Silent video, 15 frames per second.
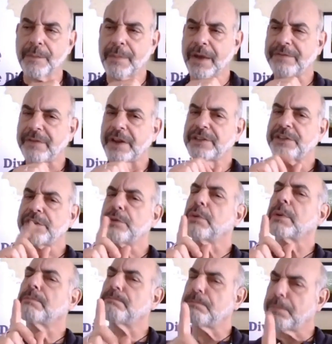My friends, you
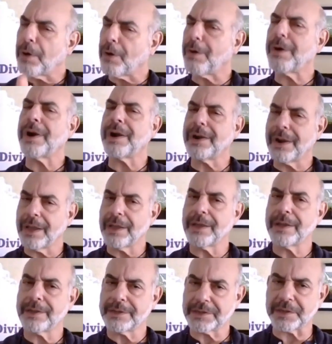were born
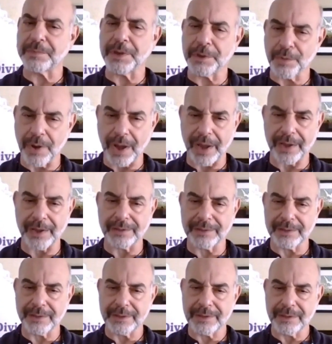to be
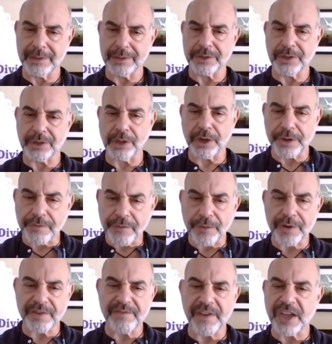wild, to look
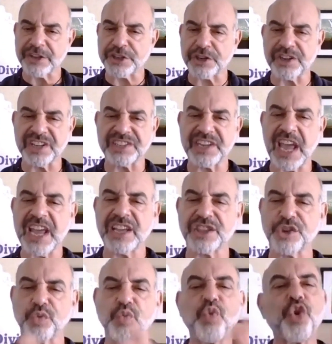for adventure, to take
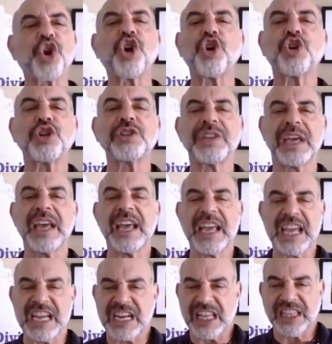the world
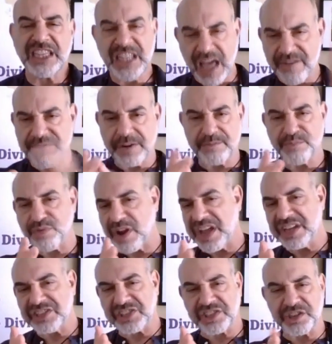in a love
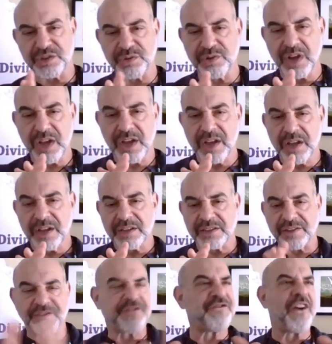embrace, to
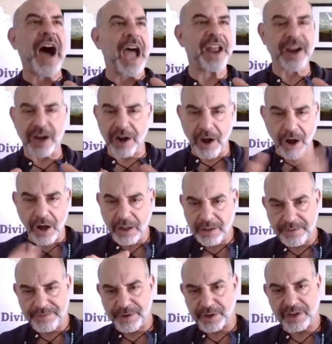fire
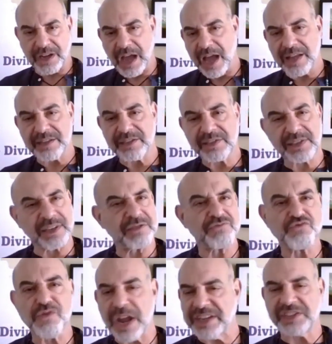all of your guns
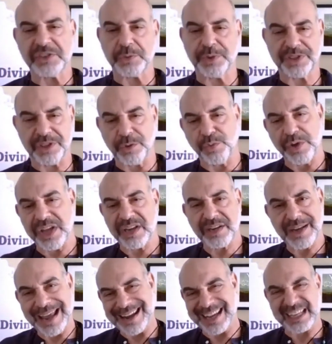and race with the
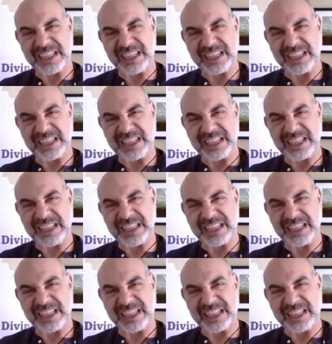wind and